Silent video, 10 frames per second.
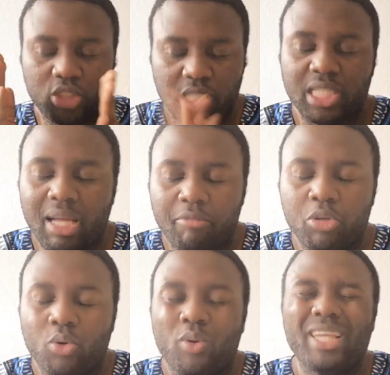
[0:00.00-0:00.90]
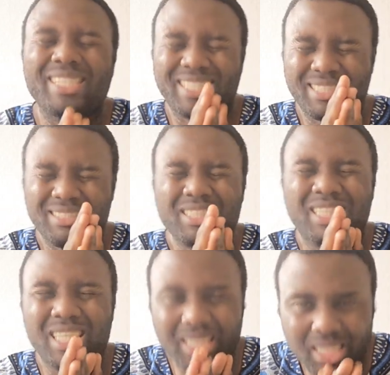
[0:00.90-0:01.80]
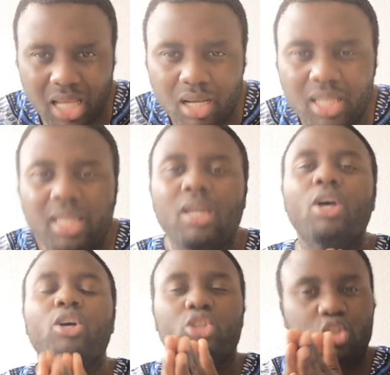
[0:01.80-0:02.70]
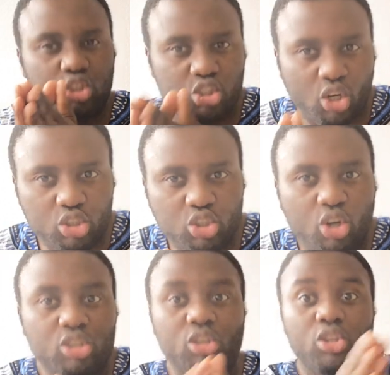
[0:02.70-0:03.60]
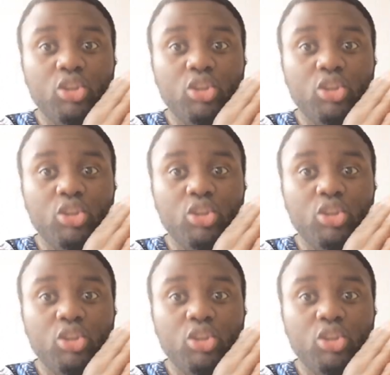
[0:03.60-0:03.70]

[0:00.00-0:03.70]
Check that video. It's detailedly structured